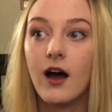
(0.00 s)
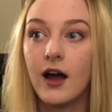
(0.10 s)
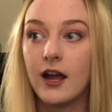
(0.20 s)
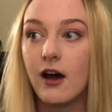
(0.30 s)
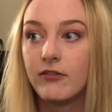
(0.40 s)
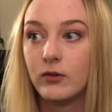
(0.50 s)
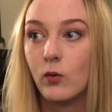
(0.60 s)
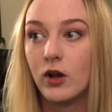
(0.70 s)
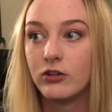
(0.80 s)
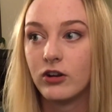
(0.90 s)
I often
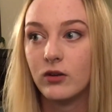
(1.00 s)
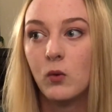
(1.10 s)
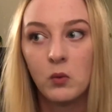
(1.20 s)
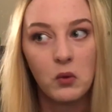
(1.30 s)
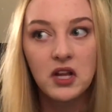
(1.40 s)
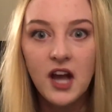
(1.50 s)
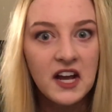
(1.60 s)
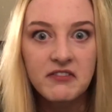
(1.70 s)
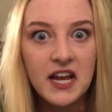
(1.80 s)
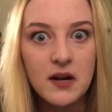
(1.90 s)
wondered what kind
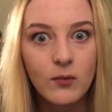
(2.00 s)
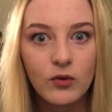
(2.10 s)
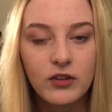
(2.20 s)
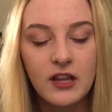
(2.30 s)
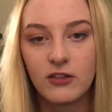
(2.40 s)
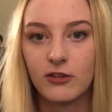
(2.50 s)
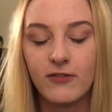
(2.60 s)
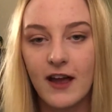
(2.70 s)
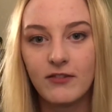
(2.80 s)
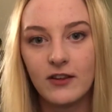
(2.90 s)
of animals can
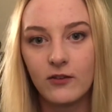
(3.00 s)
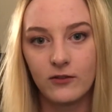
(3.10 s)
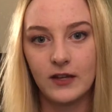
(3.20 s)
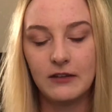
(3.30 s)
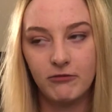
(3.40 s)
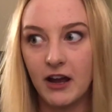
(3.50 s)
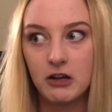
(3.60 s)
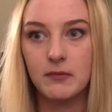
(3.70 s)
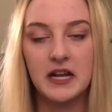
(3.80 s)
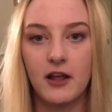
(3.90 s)
survive in this
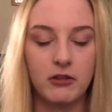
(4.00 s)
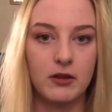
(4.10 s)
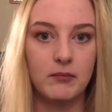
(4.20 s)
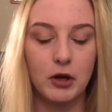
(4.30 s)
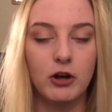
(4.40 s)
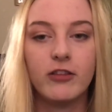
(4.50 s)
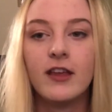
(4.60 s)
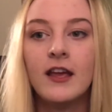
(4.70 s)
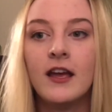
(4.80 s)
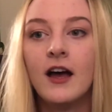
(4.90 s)
environment other than birds.
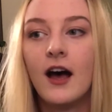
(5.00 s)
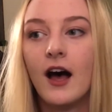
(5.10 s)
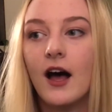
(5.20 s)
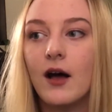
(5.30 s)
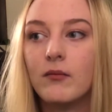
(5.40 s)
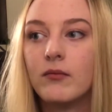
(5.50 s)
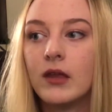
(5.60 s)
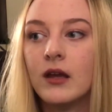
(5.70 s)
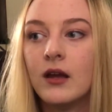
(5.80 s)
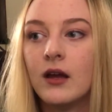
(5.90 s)

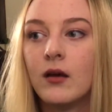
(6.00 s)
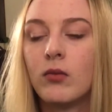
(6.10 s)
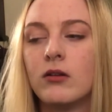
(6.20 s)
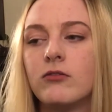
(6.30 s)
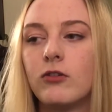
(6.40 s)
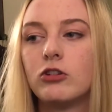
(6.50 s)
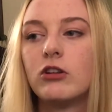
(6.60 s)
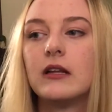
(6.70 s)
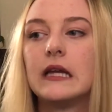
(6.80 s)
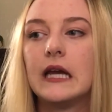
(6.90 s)
But
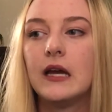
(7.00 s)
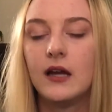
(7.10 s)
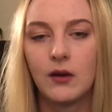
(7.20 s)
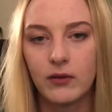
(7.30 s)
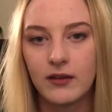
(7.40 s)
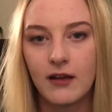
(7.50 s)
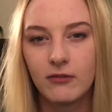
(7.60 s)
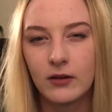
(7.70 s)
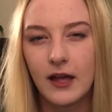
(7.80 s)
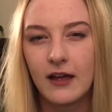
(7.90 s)
unfortunately, I wasn't
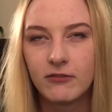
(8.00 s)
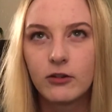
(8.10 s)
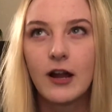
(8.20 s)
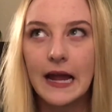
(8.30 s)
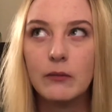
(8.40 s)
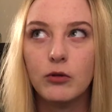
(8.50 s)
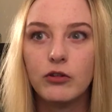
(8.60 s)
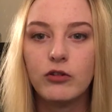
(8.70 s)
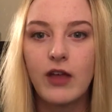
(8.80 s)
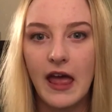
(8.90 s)
ever able
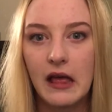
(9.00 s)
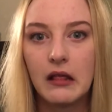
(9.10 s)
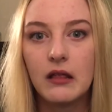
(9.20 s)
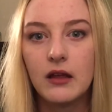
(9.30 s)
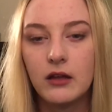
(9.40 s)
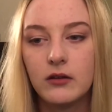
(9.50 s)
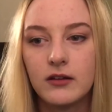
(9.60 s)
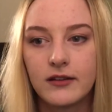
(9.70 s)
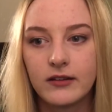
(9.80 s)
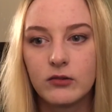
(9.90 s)
to tell
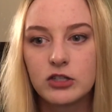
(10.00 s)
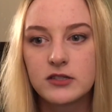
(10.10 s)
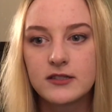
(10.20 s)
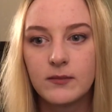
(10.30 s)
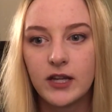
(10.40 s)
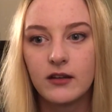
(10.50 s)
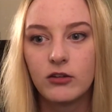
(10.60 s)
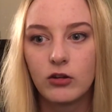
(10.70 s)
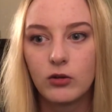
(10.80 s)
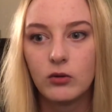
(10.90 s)
because they were just a bit
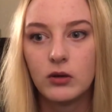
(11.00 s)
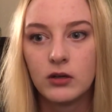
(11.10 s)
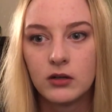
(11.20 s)
too...